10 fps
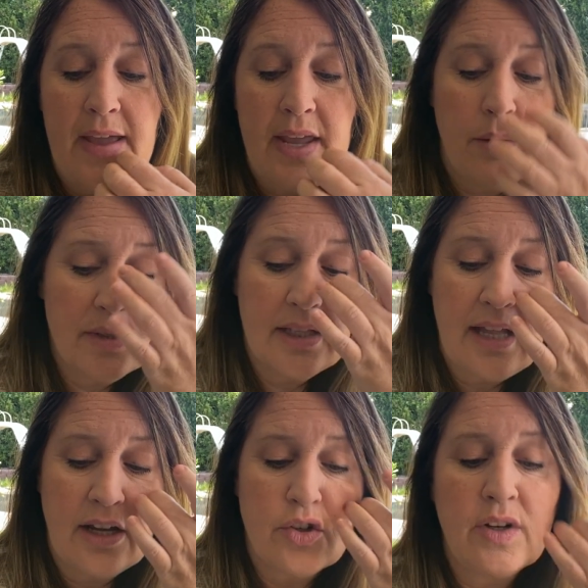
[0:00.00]
He was in
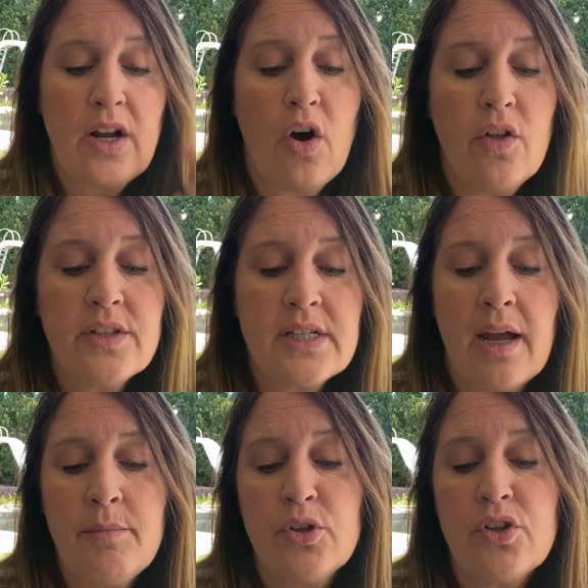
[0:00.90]
that tree all the
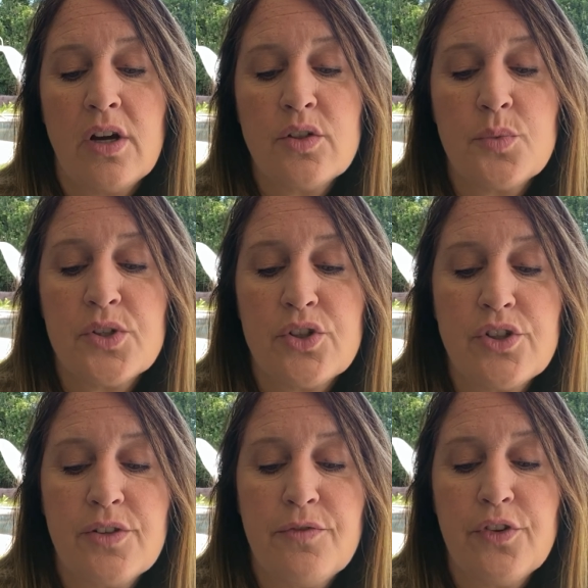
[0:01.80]
time your dogs were
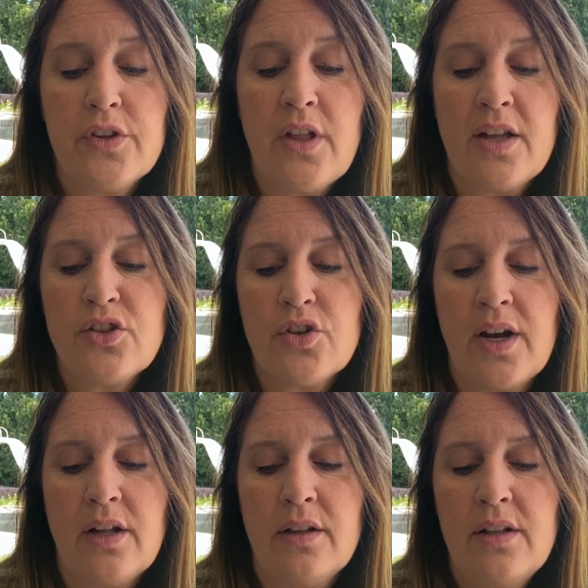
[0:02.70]
searching for the lost
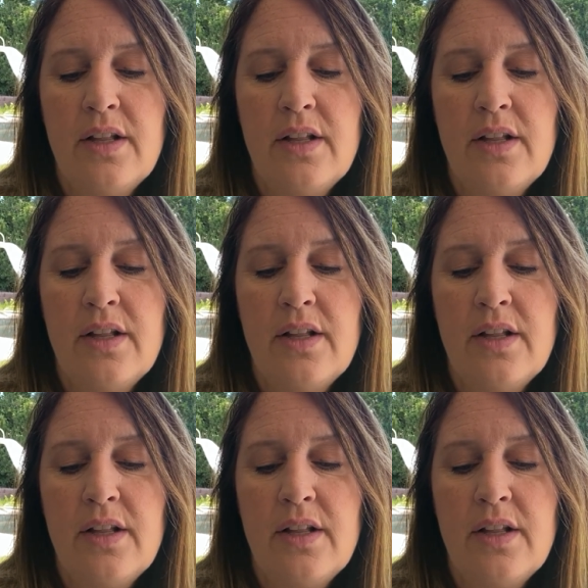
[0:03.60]
trail.